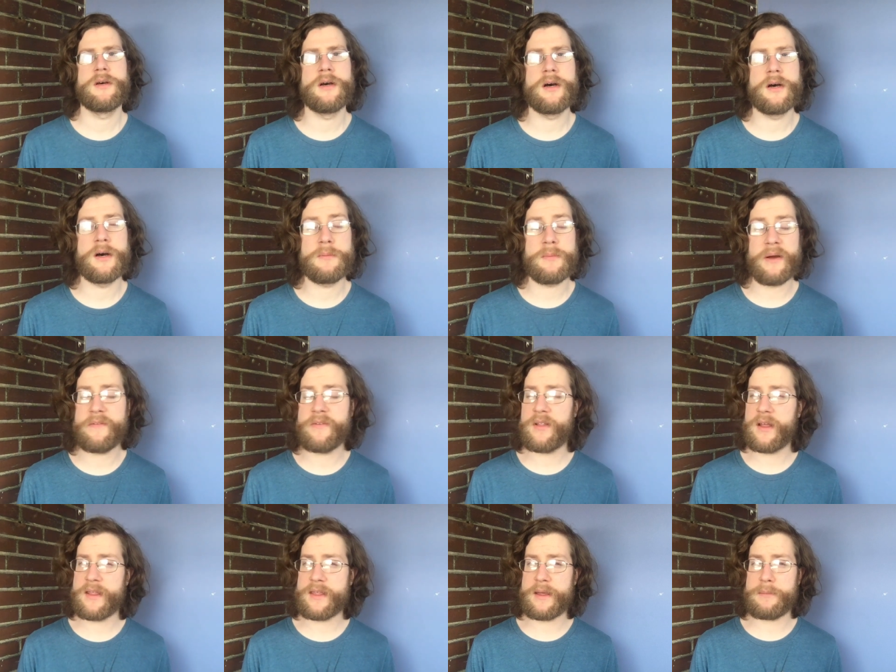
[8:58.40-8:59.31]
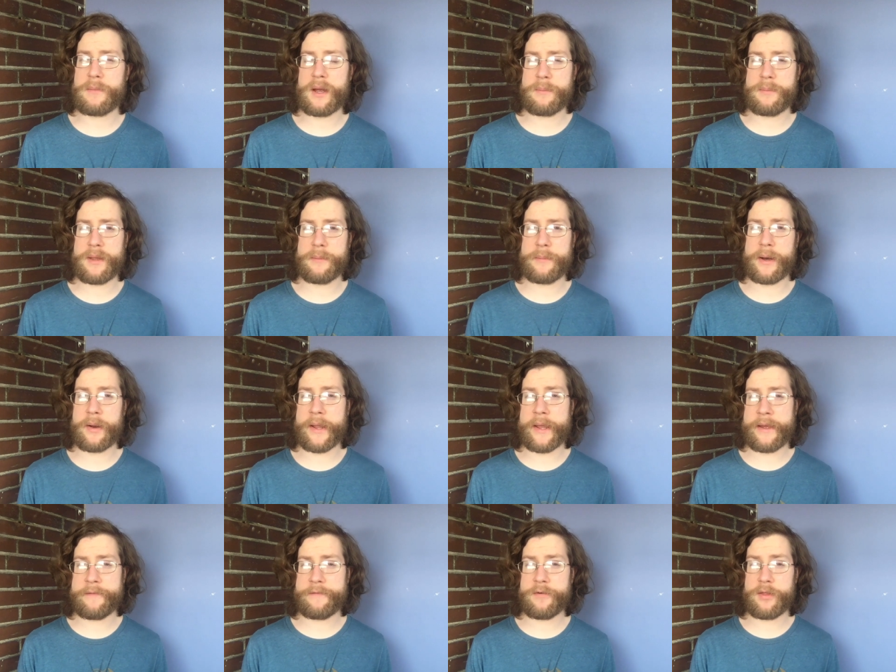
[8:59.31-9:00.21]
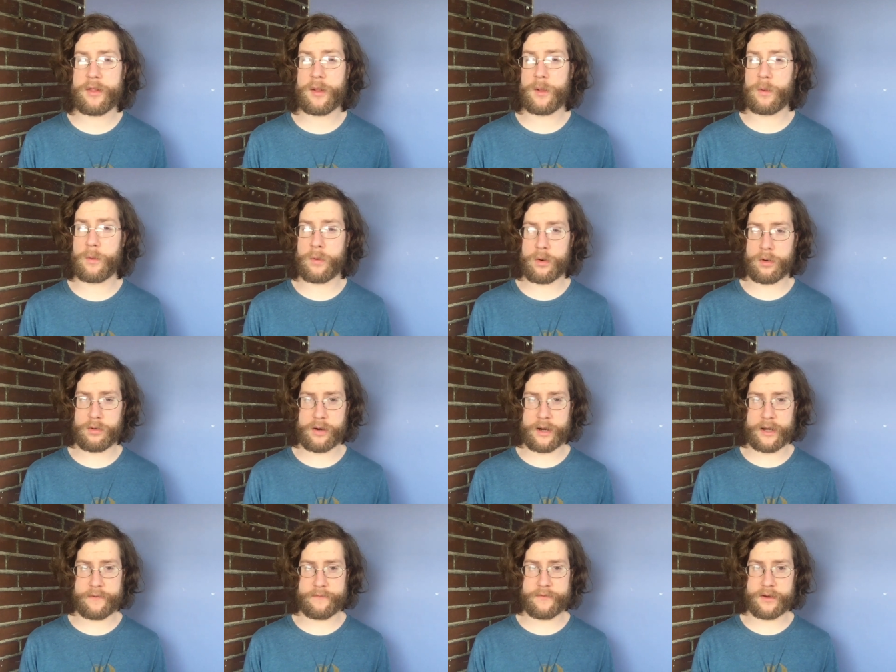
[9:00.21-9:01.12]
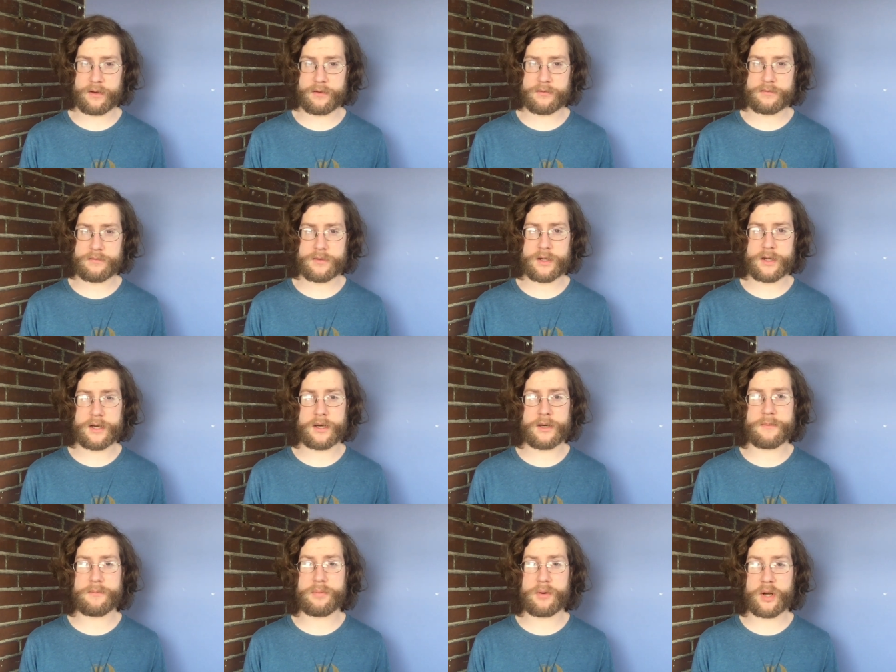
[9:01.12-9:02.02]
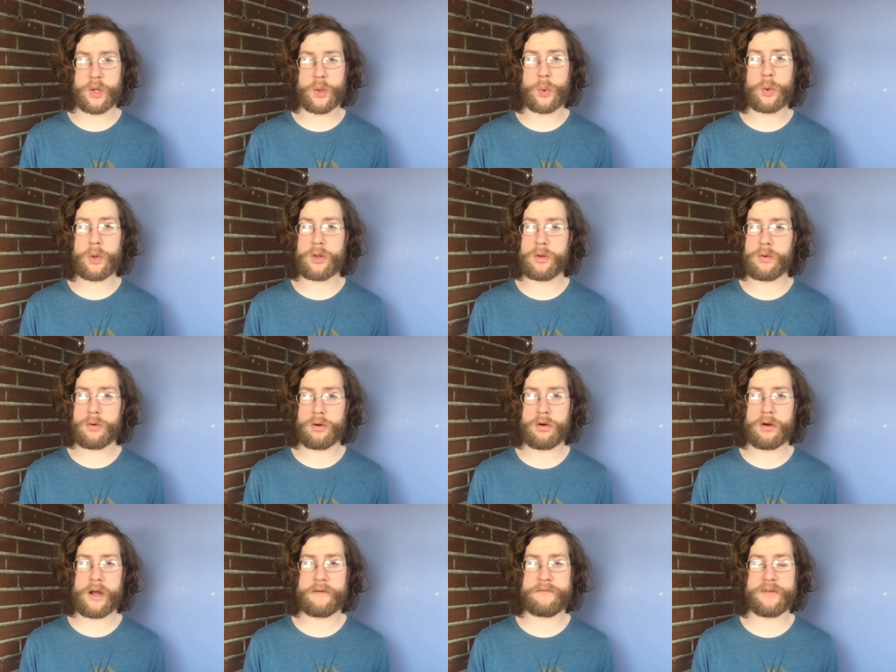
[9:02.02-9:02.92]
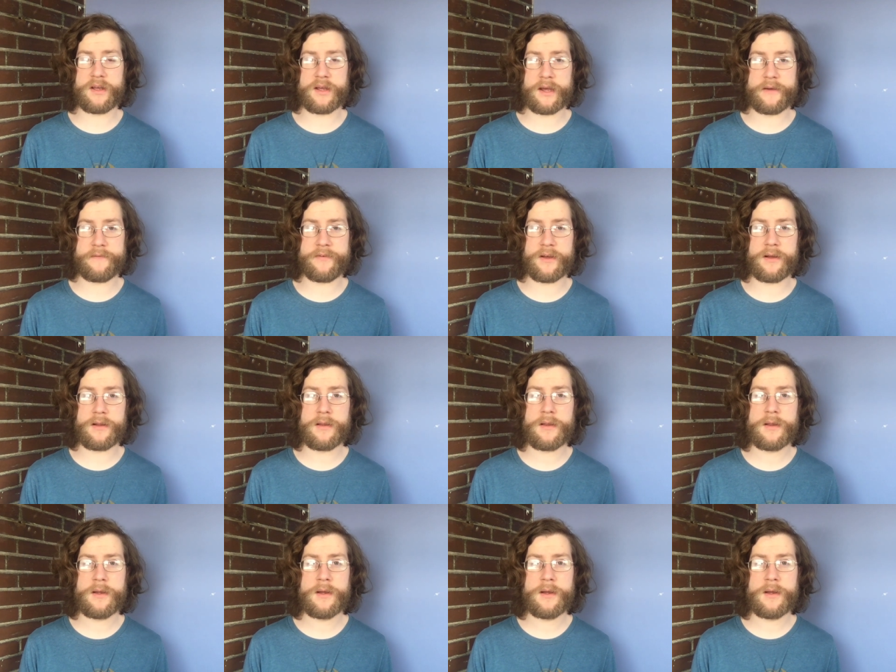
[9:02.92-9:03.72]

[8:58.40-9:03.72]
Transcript: Um, I feel like that might be about it for the lore crafting. Um, pretty cool lore crafting, I feel.